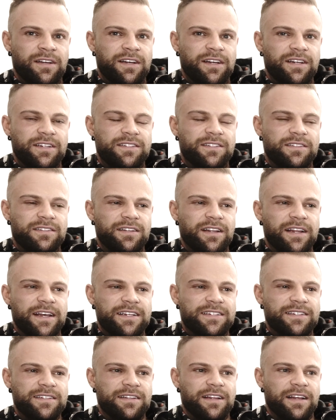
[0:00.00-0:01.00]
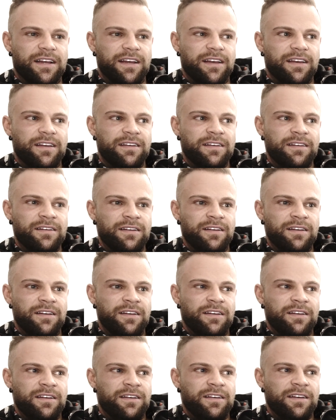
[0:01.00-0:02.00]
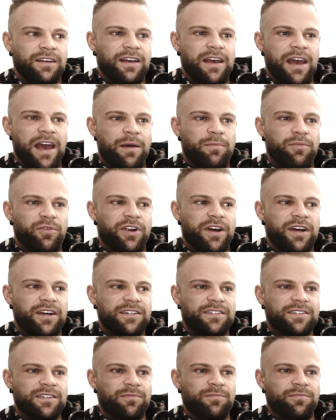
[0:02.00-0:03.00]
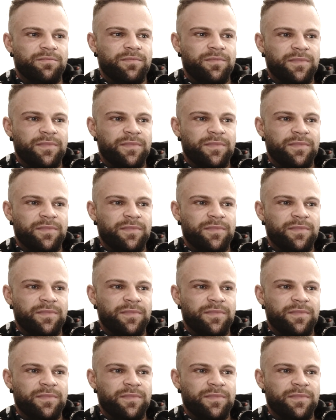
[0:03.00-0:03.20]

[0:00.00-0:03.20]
It's less like cameras and